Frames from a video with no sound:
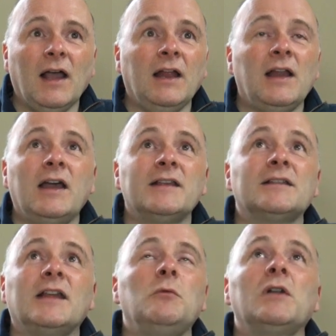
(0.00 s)
And I
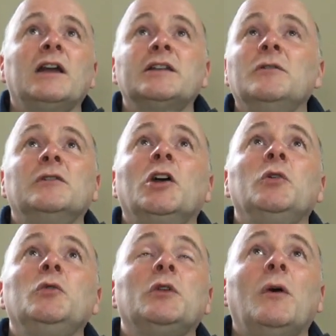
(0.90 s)
say, well, I don't know
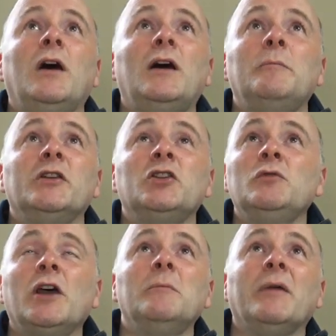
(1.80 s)
who you are, but you
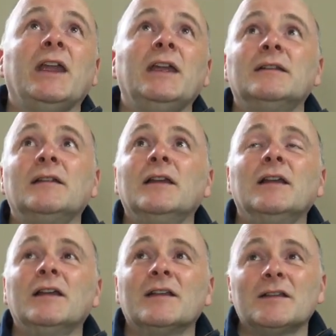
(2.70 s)
know me, and
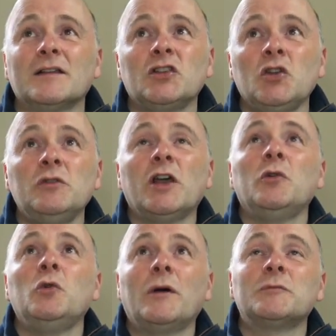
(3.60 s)
you know who I'm